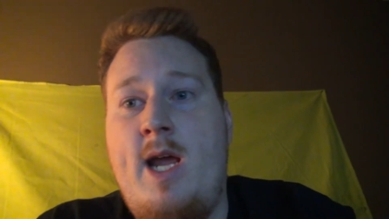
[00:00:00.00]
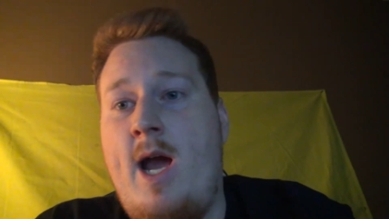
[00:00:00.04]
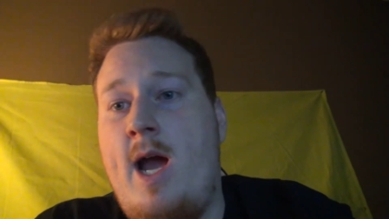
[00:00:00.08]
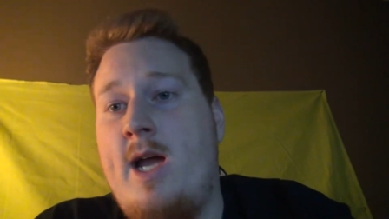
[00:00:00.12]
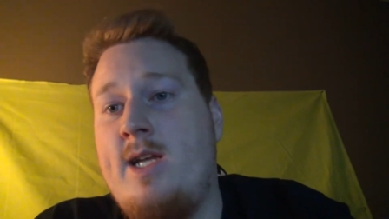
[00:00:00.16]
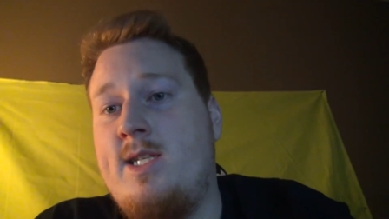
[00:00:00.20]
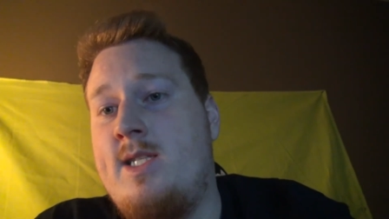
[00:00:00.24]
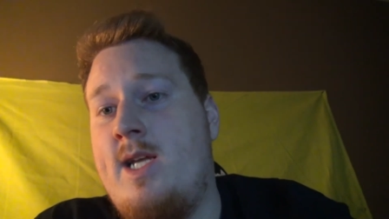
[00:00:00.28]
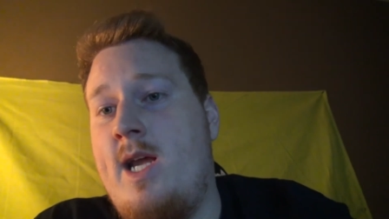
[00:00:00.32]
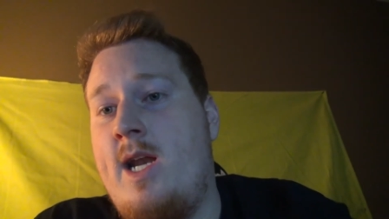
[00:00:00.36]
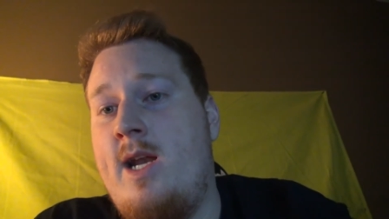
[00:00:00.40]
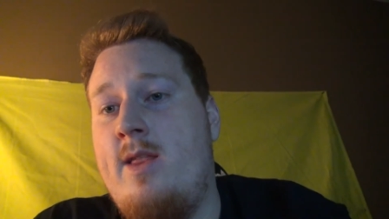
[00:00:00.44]
I
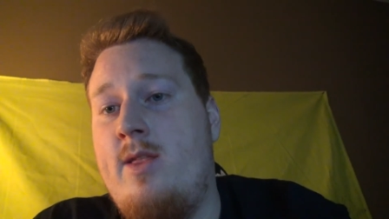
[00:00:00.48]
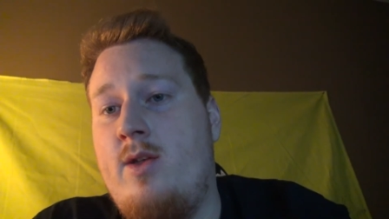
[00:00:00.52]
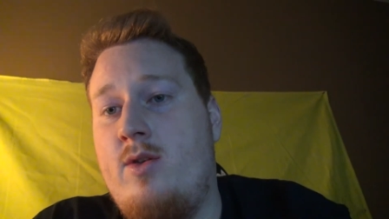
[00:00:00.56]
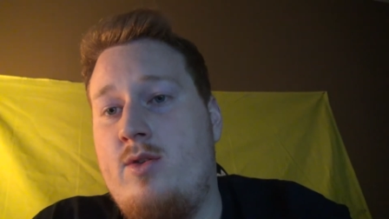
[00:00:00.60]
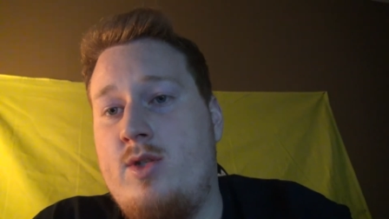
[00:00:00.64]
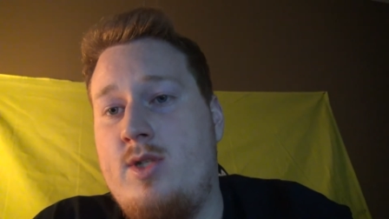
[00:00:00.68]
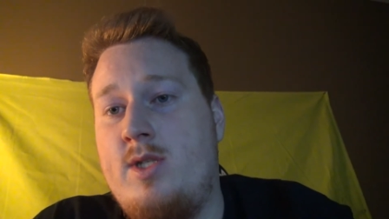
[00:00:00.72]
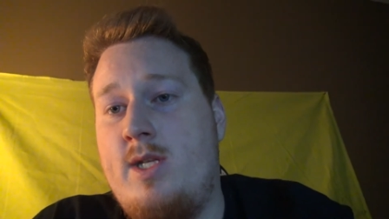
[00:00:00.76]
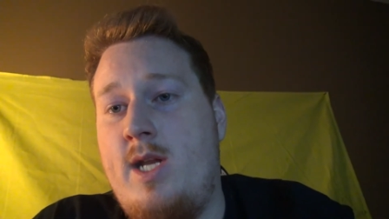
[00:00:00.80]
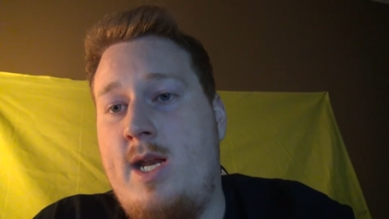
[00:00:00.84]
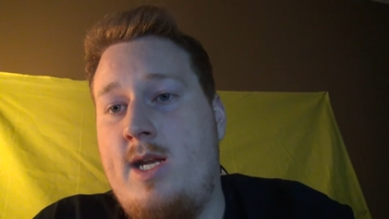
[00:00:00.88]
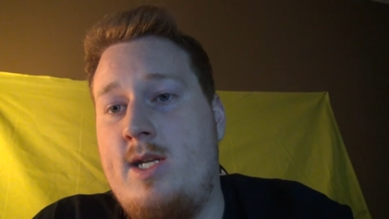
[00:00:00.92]
say to
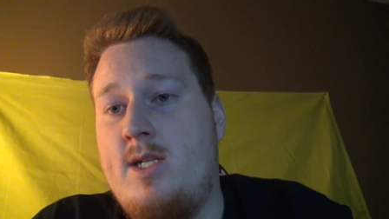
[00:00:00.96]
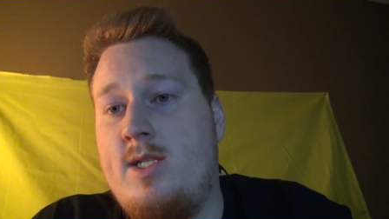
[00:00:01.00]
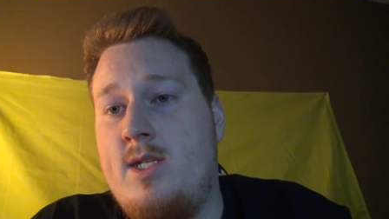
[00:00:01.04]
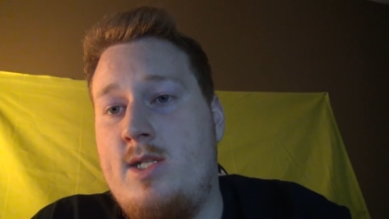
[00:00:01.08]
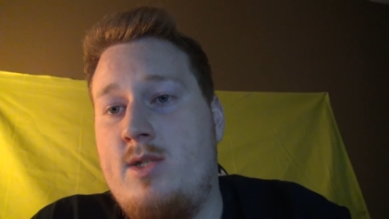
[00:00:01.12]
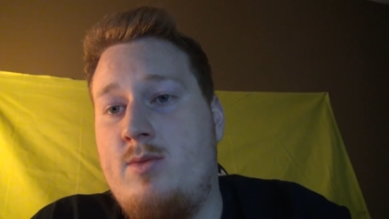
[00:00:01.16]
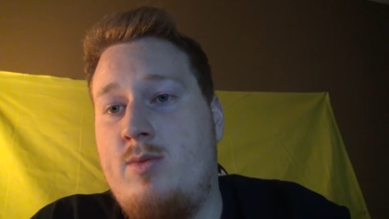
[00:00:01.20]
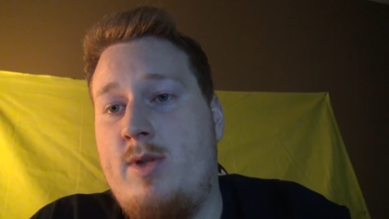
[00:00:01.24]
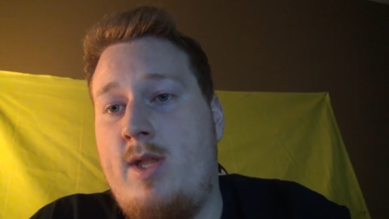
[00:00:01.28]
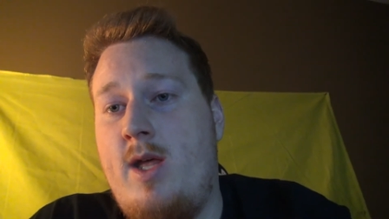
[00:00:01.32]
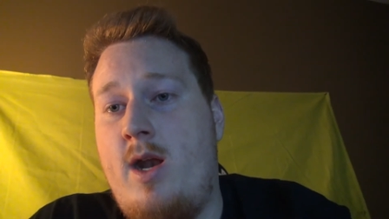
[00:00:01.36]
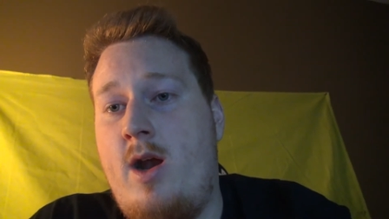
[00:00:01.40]
those
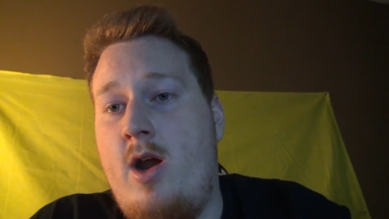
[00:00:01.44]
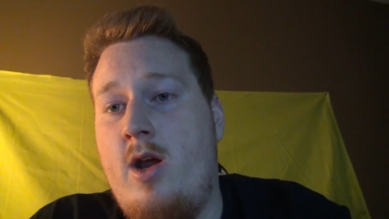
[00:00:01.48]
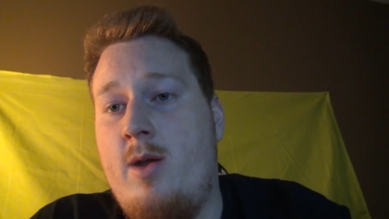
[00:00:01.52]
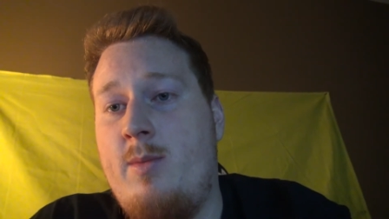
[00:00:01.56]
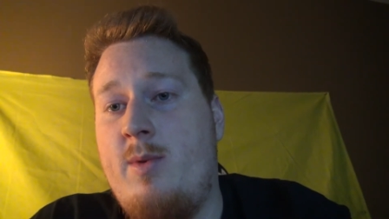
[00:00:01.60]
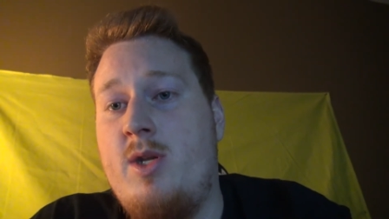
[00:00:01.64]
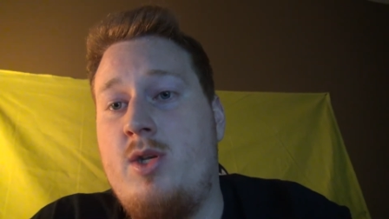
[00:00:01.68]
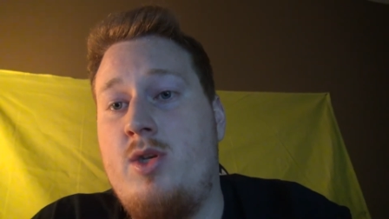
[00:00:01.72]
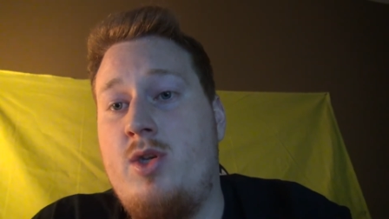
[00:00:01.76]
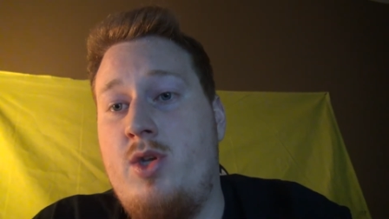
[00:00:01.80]
statists with that argument,